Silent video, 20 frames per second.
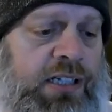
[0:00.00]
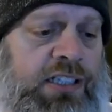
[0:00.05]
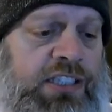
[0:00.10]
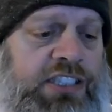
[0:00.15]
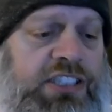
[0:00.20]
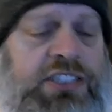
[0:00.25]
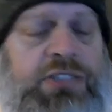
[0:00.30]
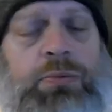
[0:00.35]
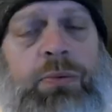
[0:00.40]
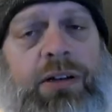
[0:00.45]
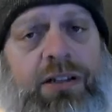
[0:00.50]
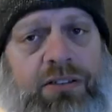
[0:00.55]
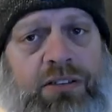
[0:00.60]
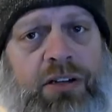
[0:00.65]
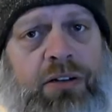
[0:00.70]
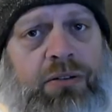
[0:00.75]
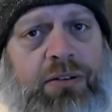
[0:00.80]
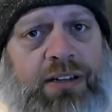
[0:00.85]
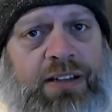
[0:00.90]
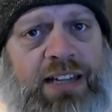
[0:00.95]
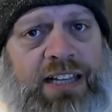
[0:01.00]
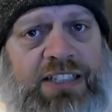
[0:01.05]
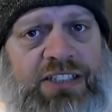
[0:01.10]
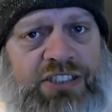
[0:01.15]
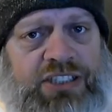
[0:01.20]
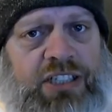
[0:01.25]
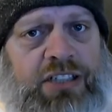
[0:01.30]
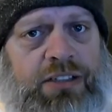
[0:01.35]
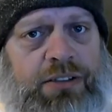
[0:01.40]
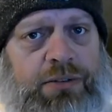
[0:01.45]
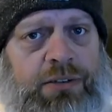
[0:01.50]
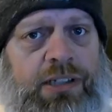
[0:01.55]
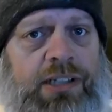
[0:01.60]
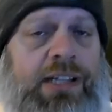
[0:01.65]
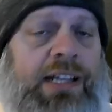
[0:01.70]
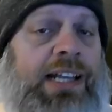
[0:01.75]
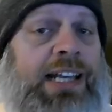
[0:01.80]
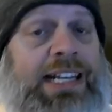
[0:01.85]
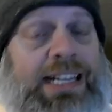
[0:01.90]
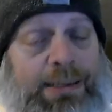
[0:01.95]
She's well known in that genre
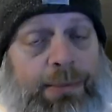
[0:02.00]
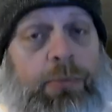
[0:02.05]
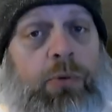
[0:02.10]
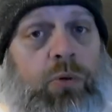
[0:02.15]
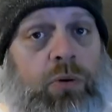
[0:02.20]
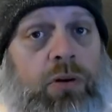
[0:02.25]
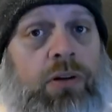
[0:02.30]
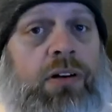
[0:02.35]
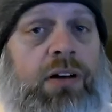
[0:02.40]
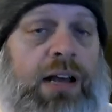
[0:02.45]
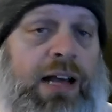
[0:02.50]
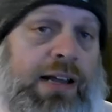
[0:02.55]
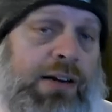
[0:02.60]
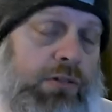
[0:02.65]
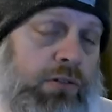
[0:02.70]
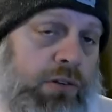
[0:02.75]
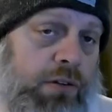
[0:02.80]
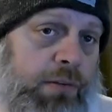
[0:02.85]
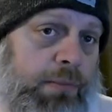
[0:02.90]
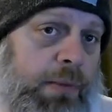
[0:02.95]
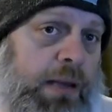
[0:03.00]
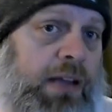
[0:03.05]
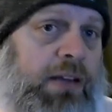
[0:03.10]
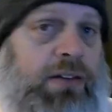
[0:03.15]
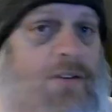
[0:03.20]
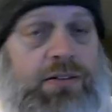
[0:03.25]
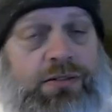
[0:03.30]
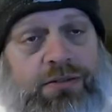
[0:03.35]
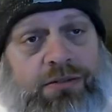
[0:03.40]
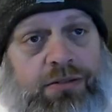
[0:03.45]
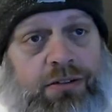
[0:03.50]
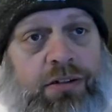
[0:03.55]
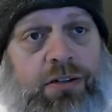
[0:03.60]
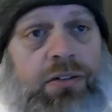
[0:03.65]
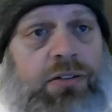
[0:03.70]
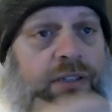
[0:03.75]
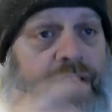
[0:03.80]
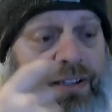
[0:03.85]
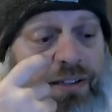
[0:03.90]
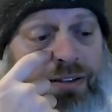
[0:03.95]
anymore. I don't know about
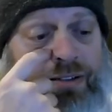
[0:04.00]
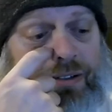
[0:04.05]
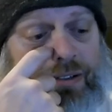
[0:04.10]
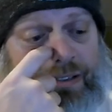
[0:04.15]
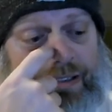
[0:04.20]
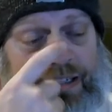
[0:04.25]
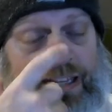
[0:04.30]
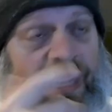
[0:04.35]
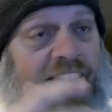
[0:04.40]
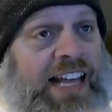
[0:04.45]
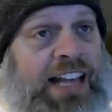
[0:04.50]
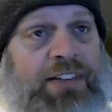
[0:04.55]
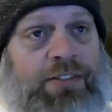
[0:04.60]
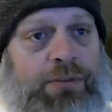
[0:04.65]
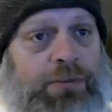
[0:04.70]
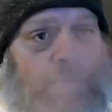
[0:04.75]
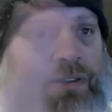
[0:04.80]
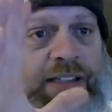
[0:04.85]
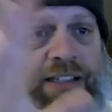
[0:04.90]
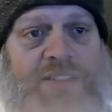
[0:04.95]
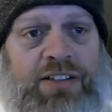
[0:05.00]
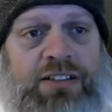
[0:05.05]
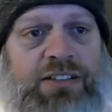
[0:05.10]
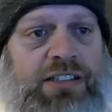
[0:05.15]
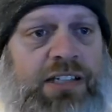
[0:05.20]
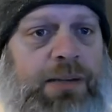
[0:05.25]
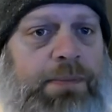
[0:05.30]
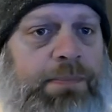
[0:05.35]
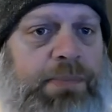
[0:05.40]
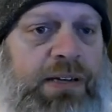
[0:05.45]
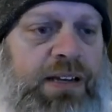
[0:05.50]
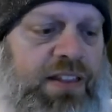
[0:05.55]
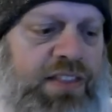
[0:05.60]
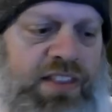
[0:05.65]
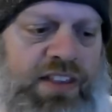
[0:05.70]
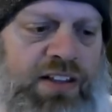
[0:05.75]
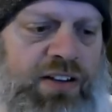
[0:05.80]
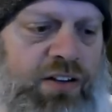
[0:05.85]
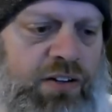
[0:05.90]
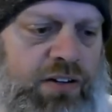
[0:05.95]
early on. I haven't really looked up
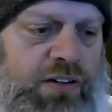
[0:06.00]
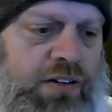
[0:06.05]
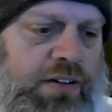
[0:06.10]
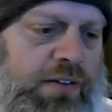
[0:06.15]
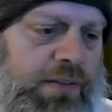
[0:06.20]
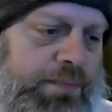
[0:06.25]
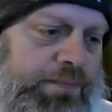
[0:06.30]
anything on her.